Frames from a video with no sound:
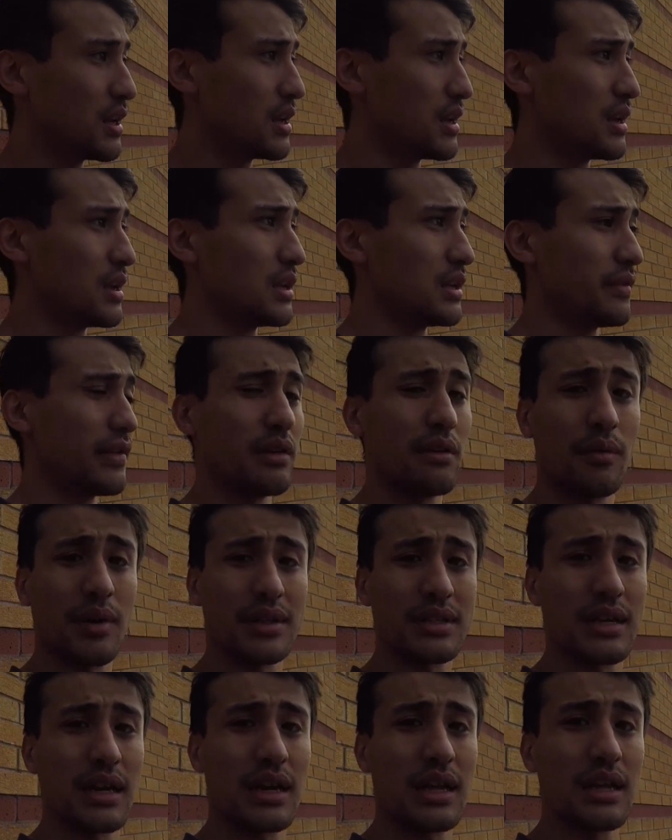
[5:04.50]
If anyone
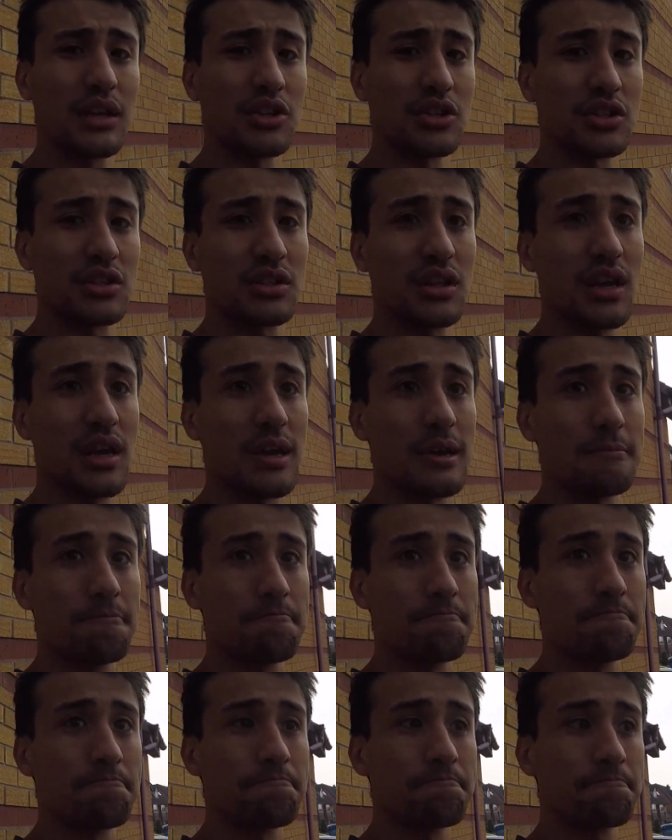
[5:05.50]
wants any, just um,
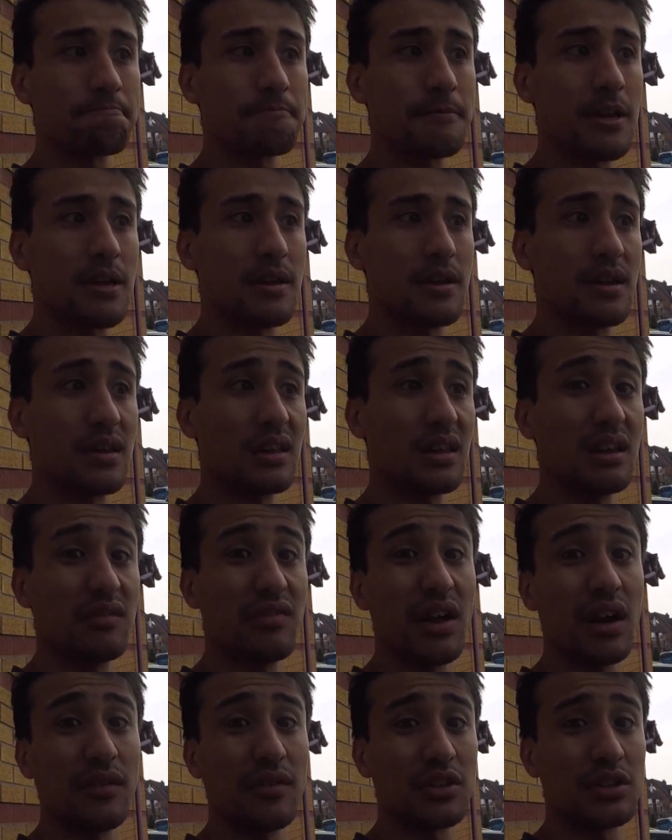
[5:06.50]

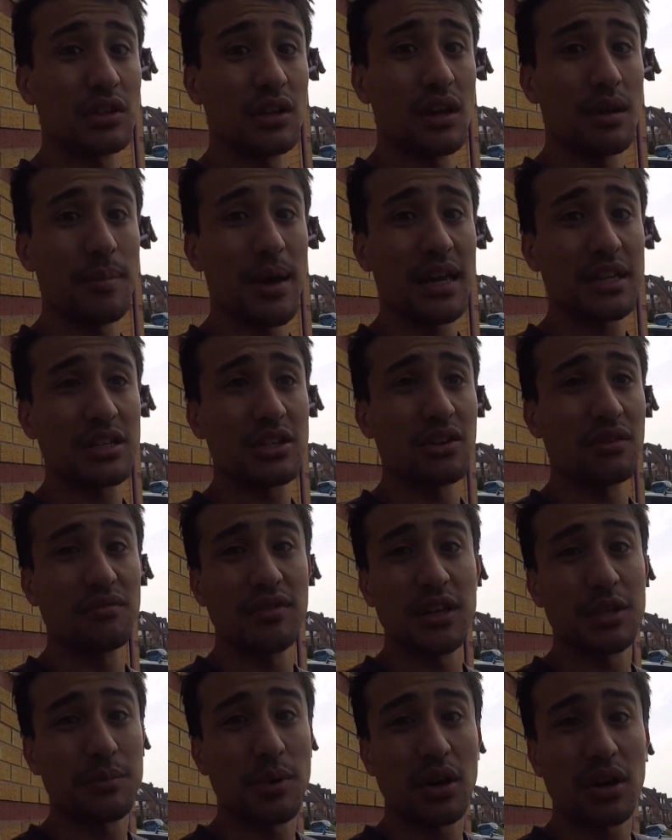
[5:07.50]
give any of us a message on
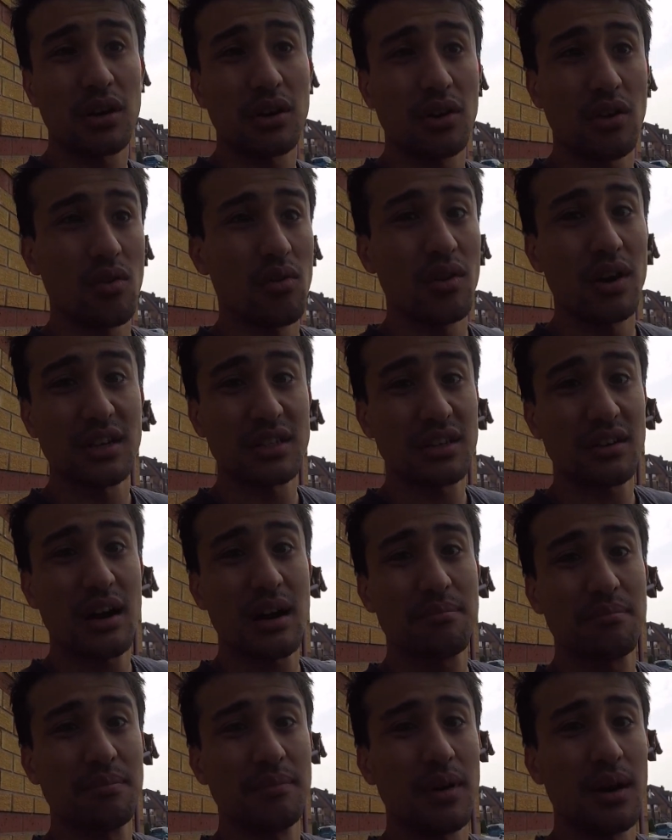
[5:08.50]
Facebook or
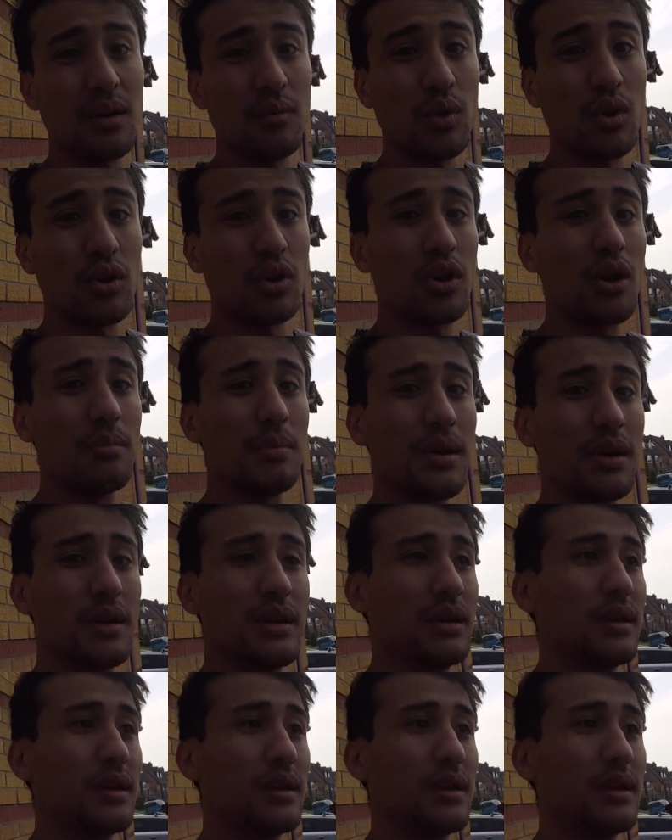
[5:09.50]
Instagram and we'll hook you up.